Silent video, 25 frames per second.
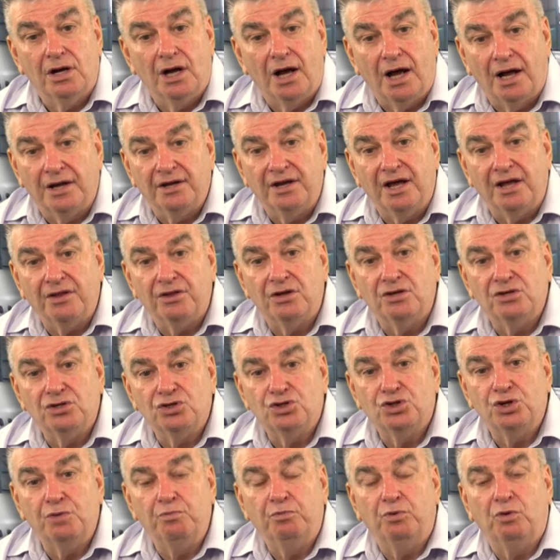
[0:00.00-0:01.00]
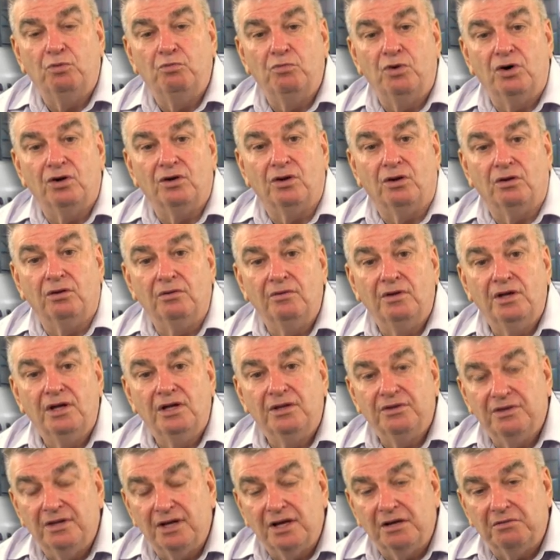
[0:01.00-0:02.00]
Another simple model
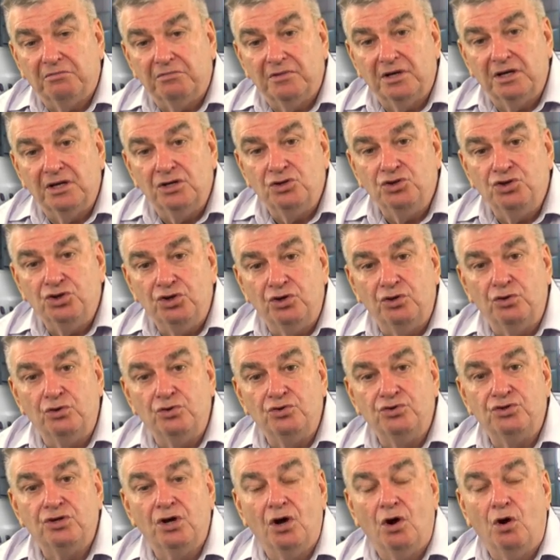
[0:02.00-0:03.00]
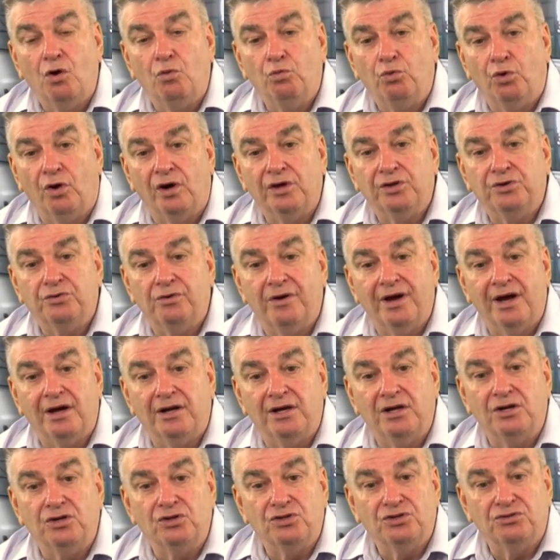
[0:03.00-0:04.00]
that is used right throughout
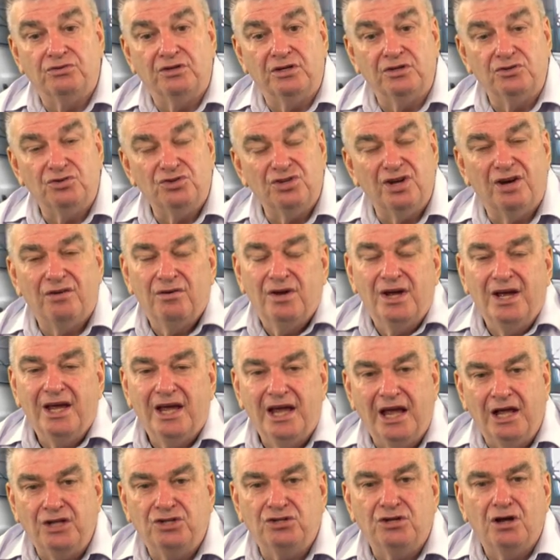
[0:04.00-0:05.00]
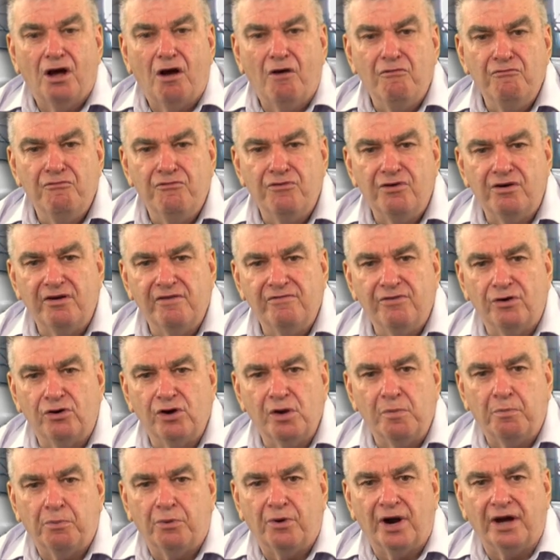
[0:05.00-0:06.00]
industry. So it's very,
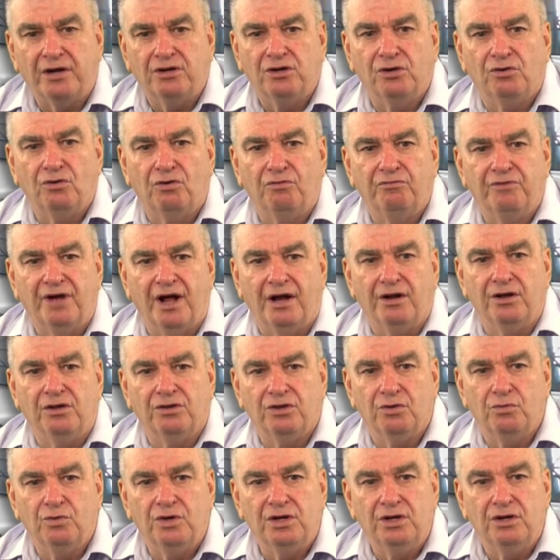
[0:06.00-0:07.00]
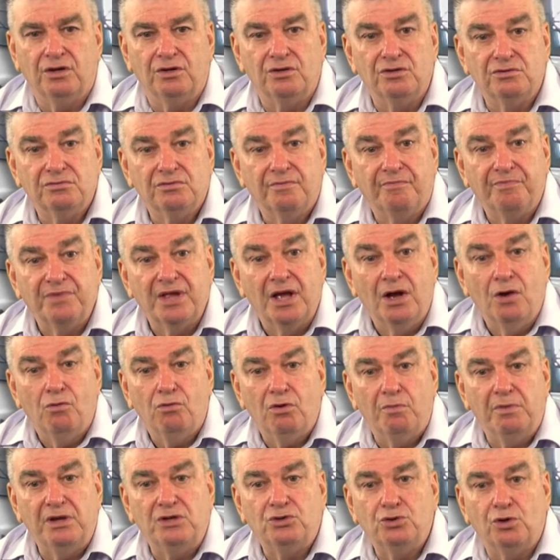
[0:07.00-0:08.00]
very practical value that we use.
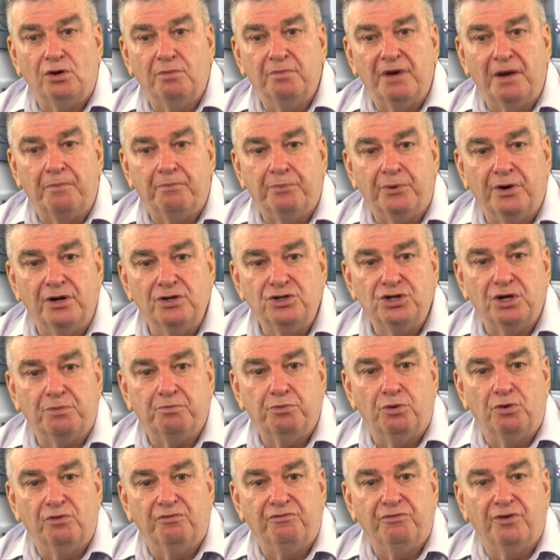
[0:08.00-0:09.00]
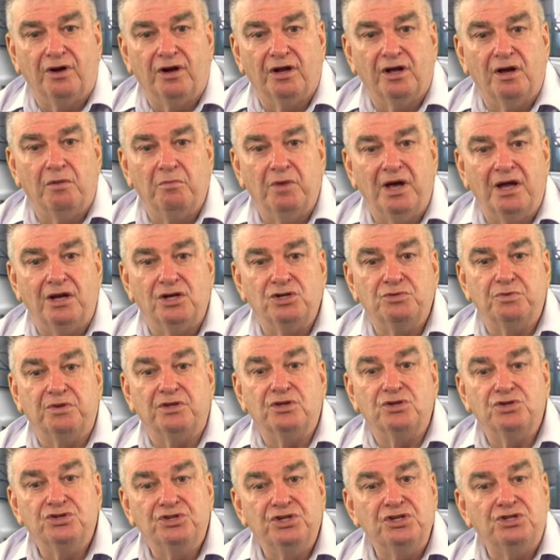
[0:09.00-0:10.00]
We'll be talking about project portfolio management,
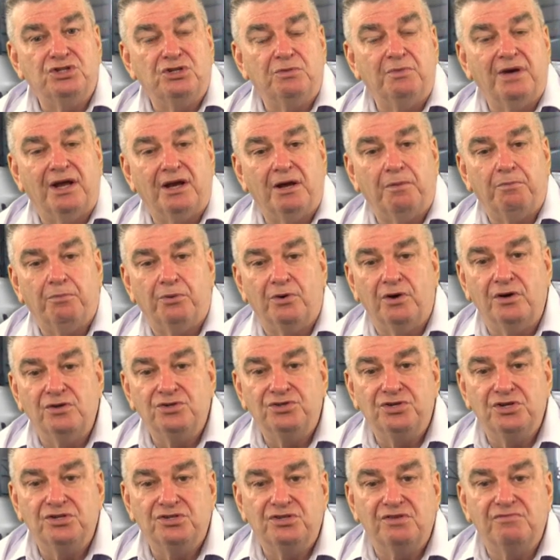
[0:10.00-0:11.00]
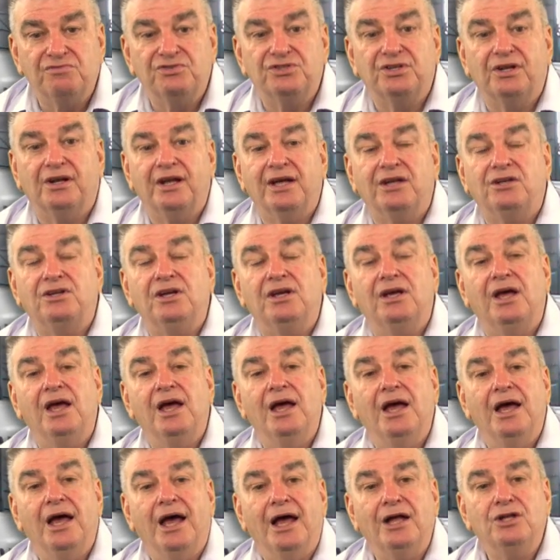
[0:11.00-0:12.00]
the systematic process of selecting
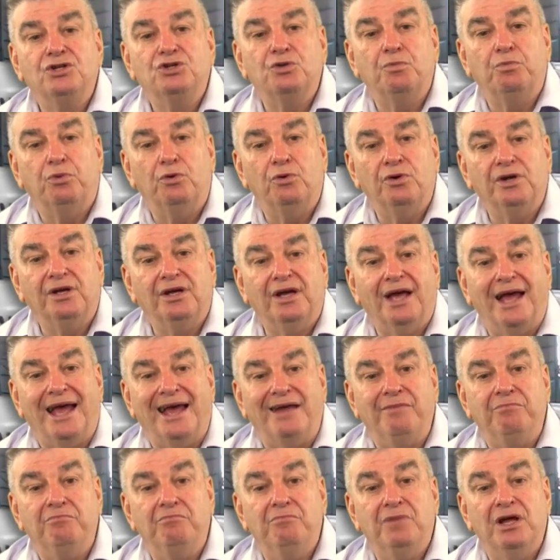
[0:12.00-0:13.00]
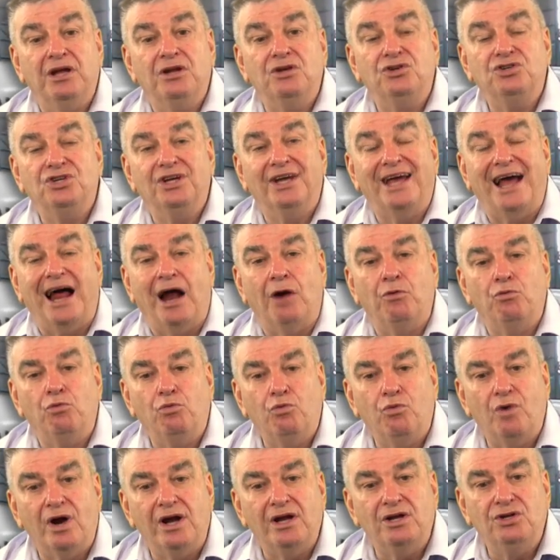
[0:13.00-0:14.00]
and supporting and managing a
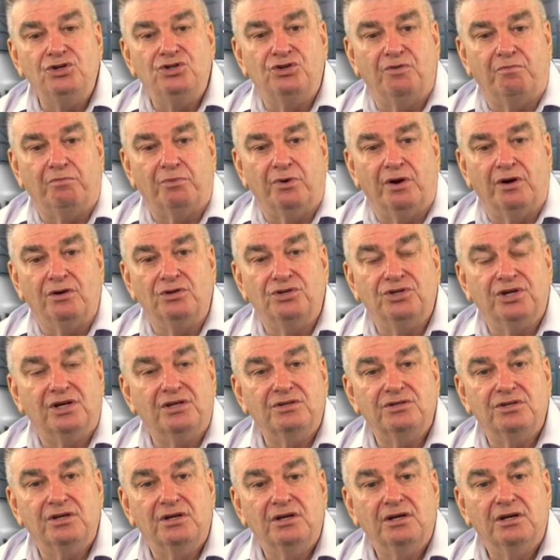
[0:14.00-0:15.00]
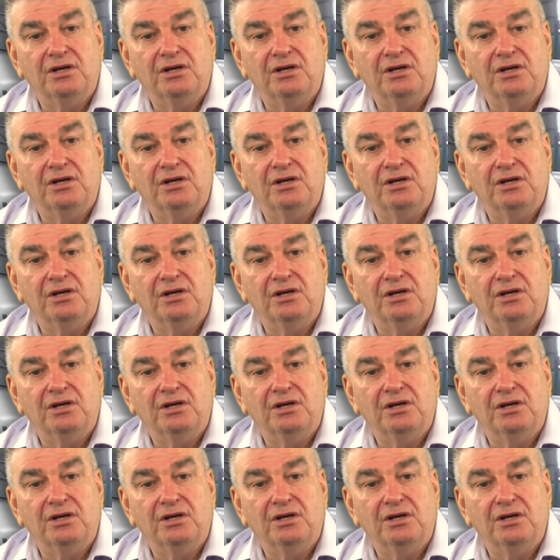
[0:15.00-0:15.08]
range of projects.